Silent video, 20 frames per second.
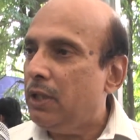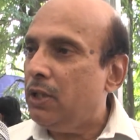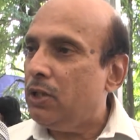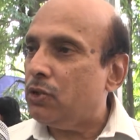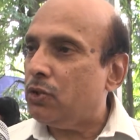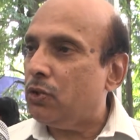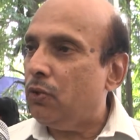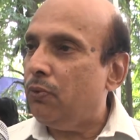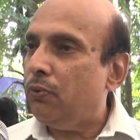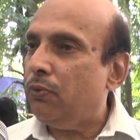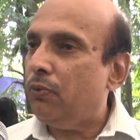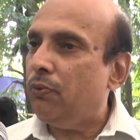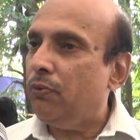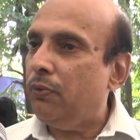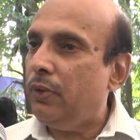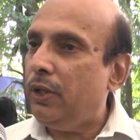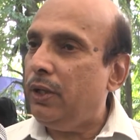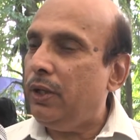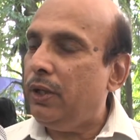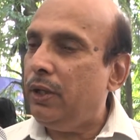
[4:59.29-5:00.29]
So
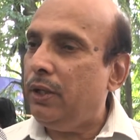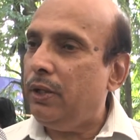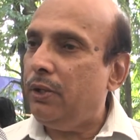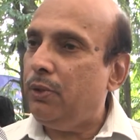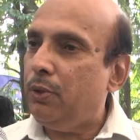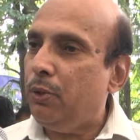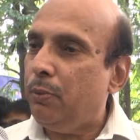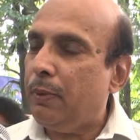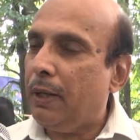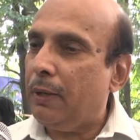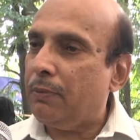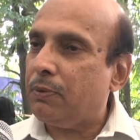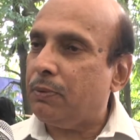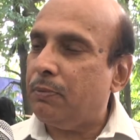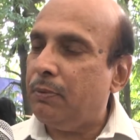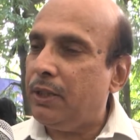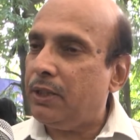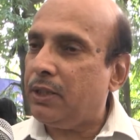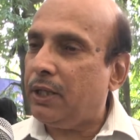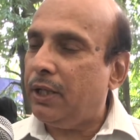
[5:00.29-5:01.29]
we do pap smears.